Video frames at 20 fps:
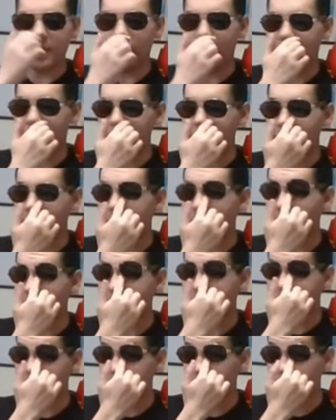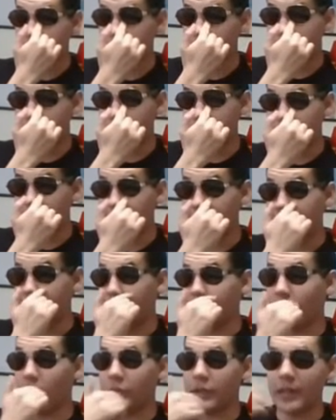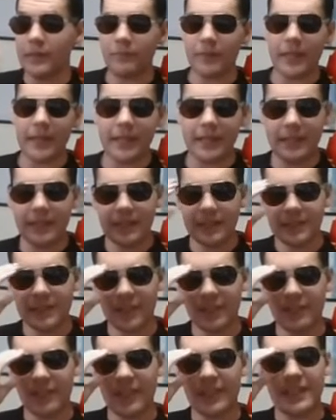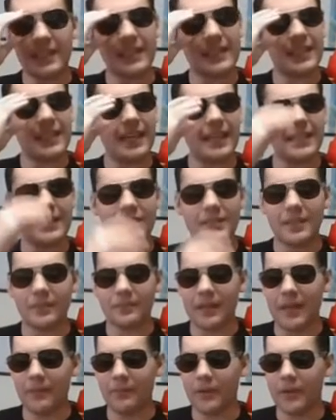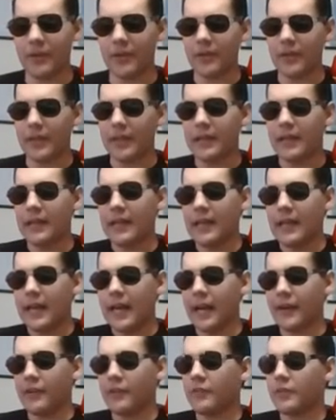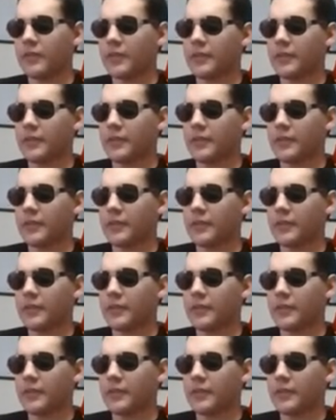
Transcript: but that's basically why. And I've only been so like at the end of September, I would have only